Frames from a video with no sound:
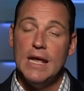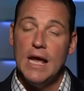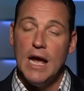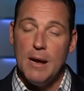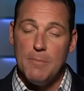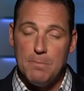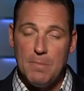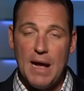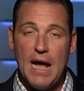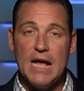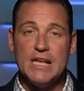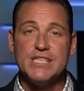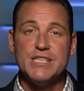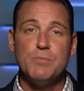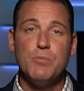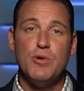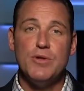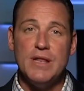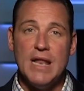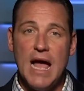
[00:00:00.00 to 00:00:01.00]
a
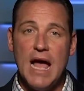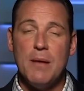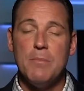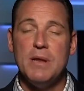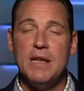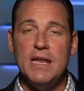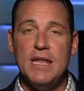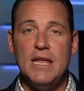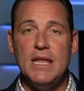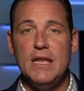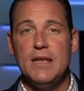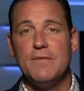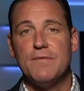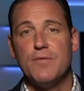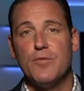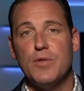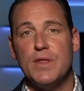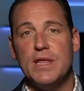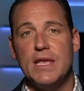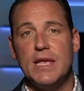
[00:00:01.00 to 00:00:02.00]
possible nominee
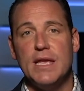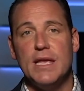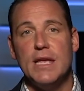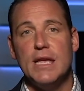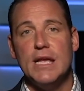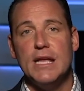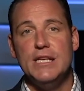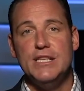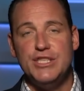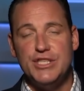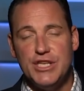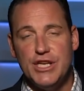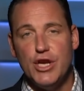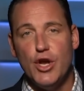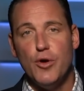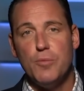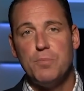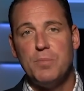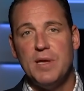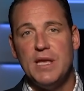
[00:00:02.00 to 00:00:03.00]
for the
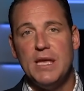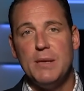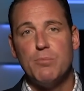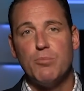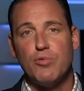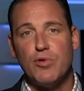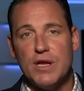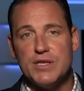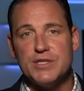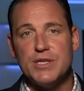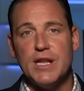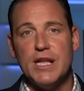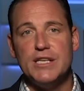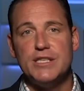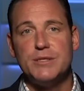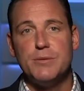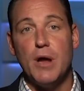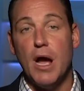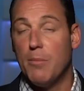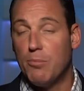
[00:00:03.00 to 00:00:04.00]
GOP
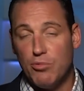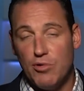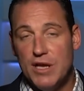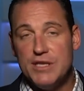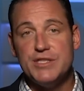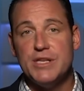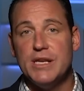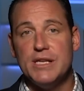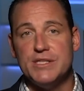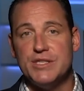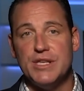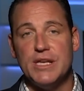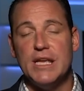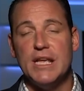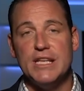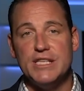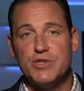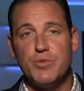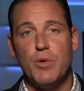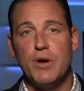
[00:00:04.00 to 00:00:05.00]
presidency in
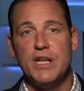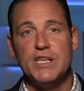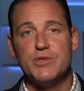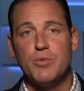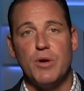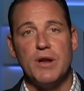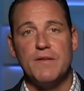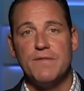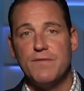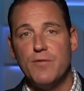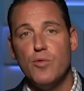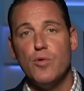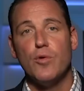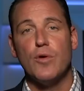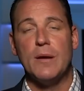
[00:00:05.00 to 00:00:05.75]
2024.